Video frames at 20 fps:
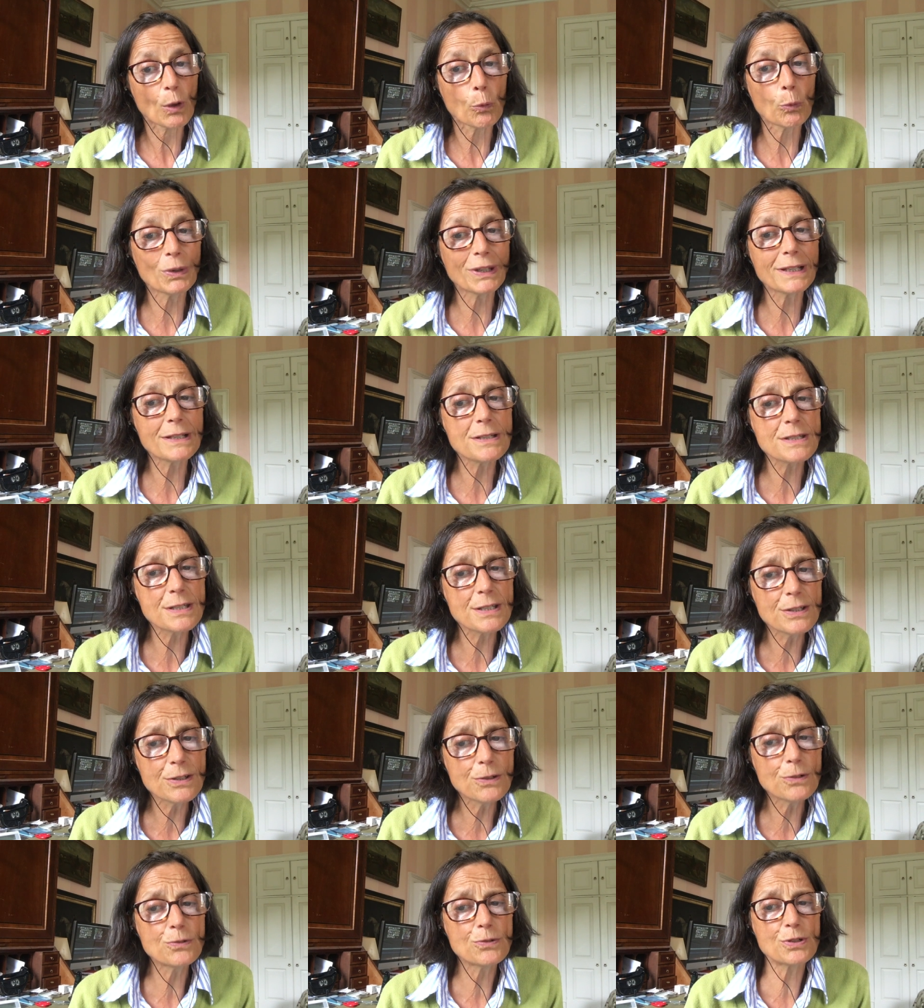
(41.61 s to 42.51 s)
we
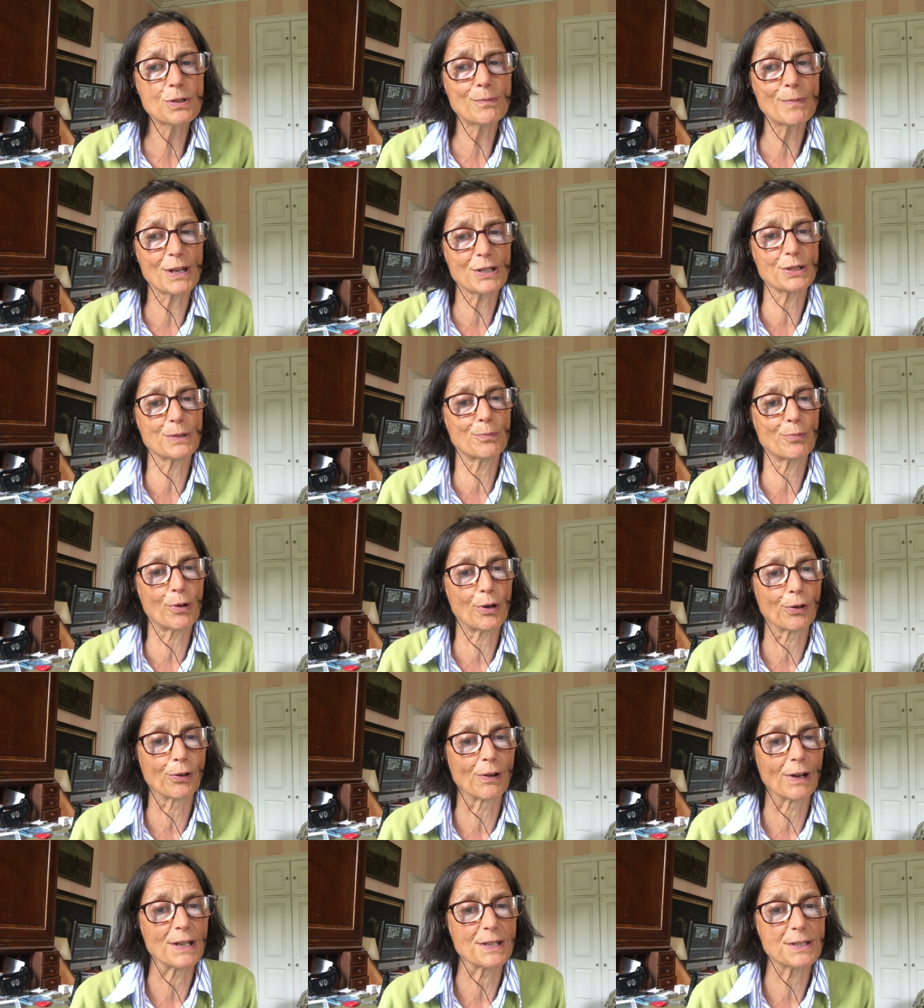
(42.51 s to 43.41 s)
continue to measure
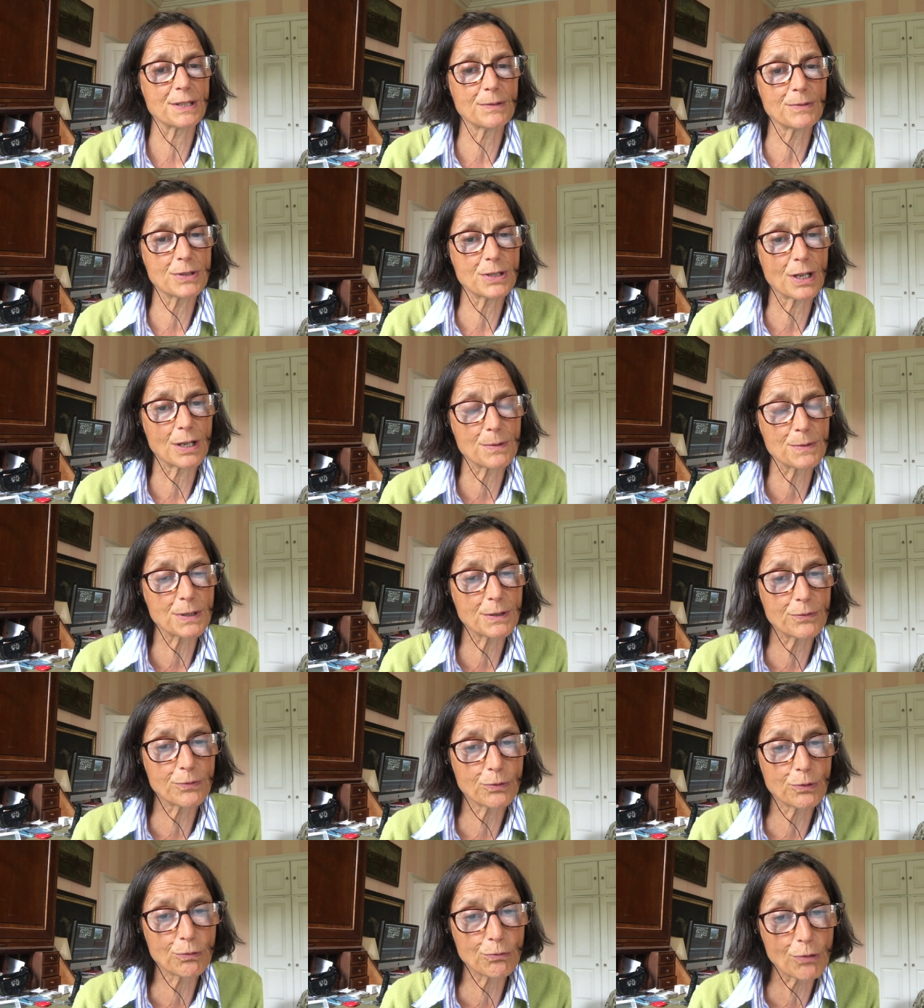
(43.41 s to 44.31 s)
progress in terms
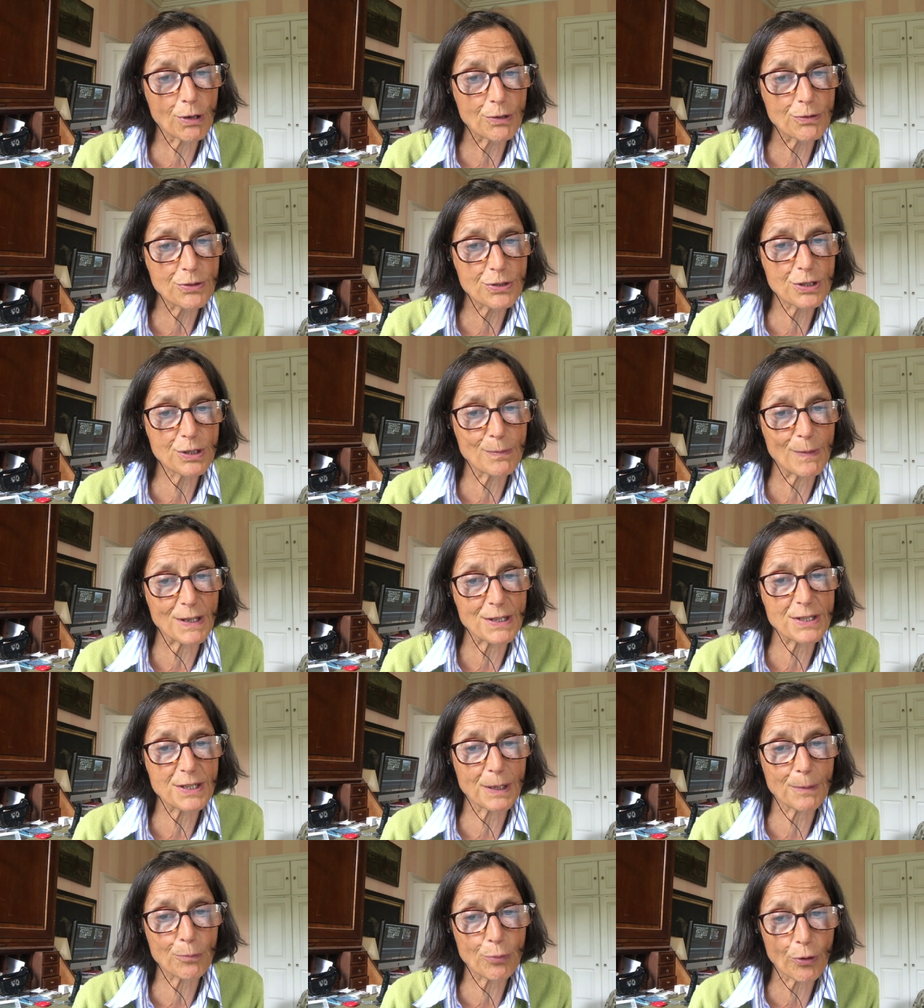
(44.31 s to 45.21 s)
of gross
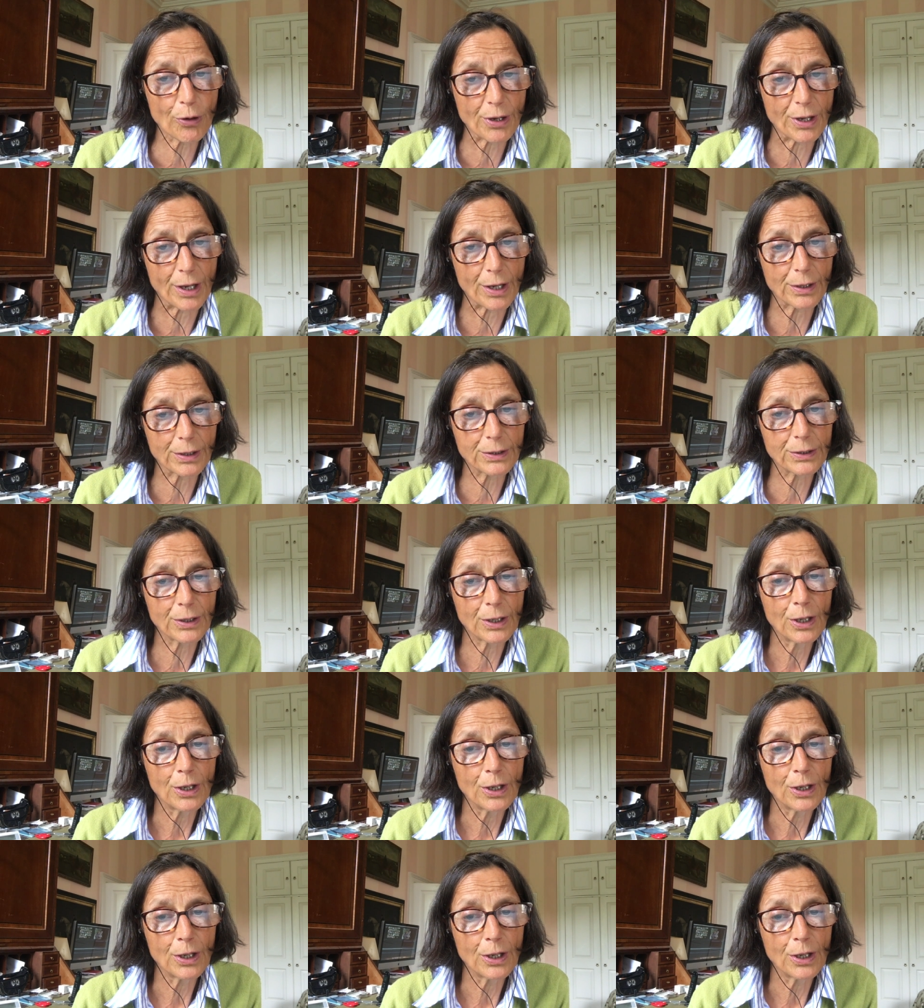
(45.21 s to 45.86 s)
domestic product,